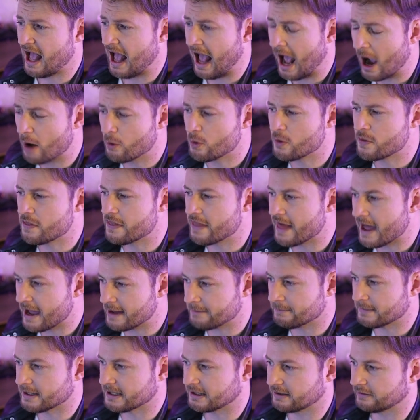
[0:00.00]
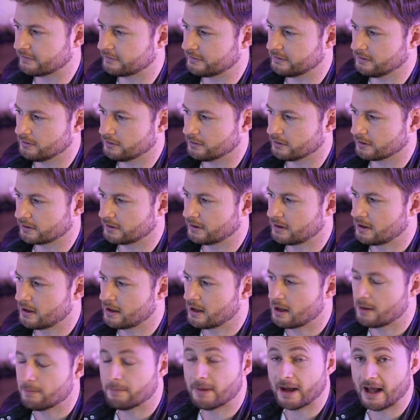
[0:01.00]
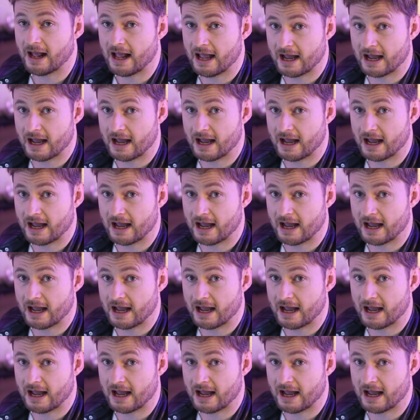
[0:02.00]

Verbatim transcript: How would that make us look? But